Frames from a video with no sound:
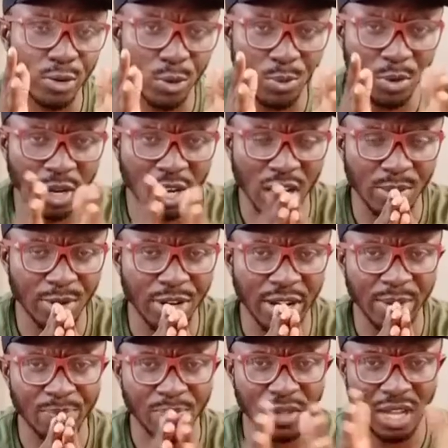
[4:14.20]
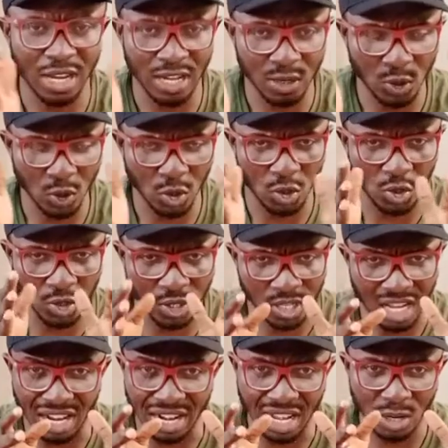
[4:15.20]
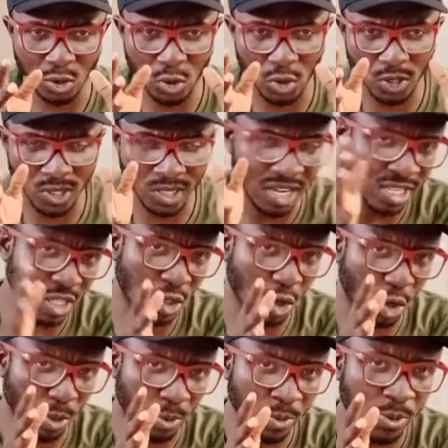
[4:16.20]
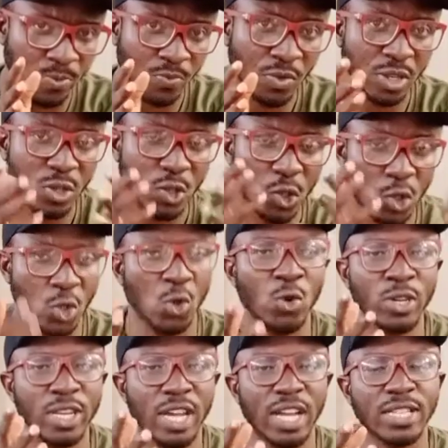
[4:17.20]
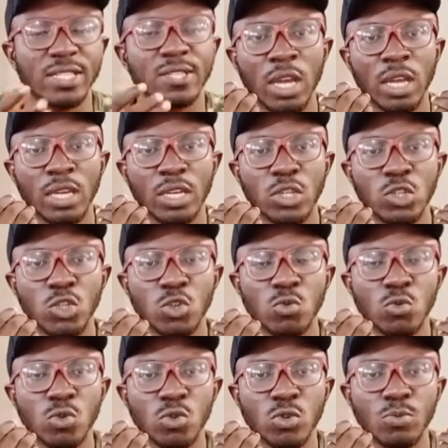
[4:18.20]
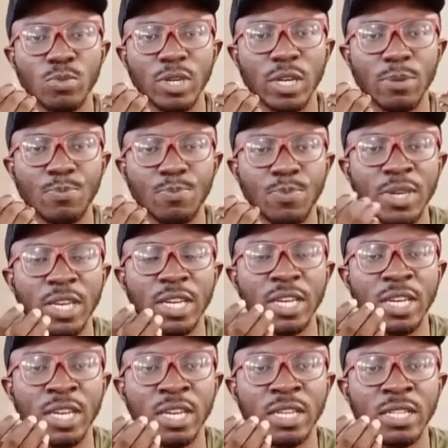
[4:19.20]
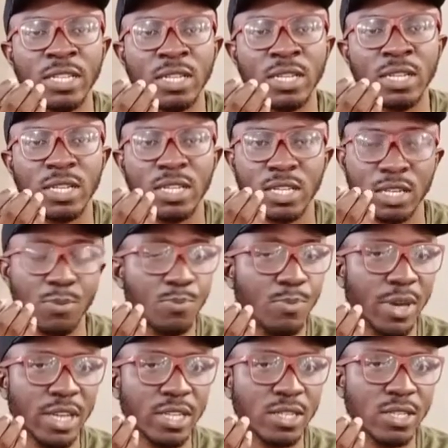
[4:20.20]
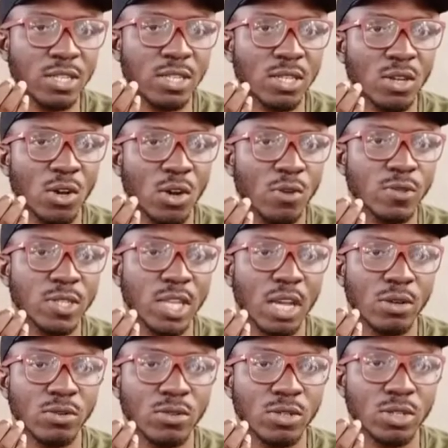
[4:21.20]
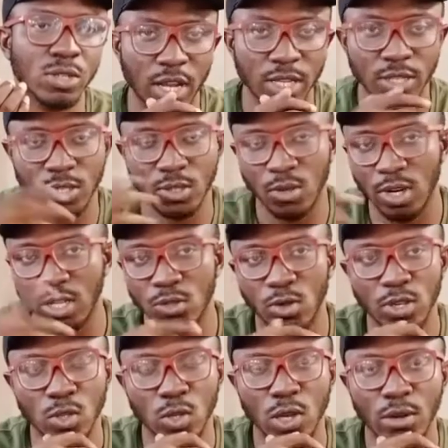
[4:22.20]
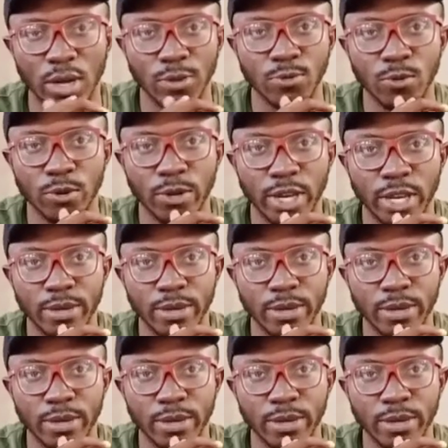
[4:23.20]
Camera and how to use it and how to set it up so that you would be picking the best of sound. So let's go into our phone now.